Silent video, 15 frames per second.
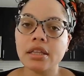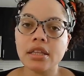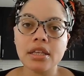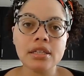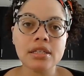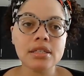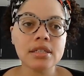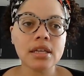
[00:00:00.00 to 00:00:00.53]

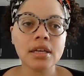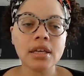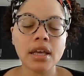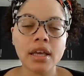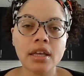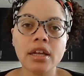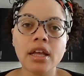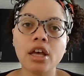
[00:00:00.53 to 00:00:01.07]
This
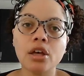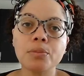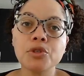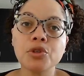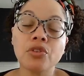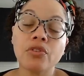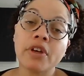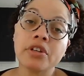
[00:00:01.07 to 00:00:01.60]
again
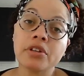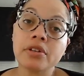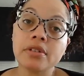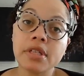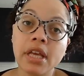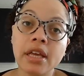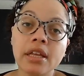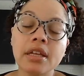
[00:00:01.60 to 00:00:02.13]
helps you of
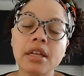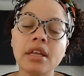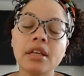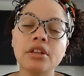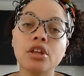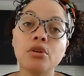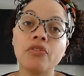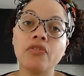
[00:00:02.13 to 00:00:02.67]

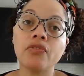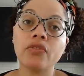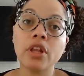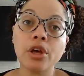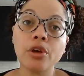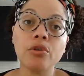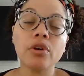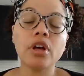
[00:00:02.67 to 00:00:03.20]
understanding the
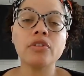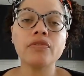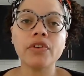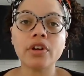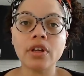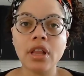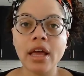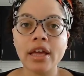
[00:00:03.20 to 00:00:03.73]
flow
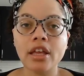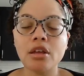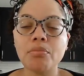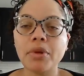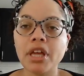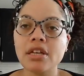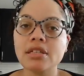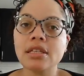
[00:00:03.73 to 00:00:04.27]
of your
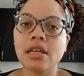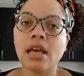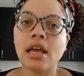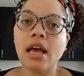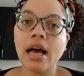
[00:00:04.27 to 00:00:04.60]
client base.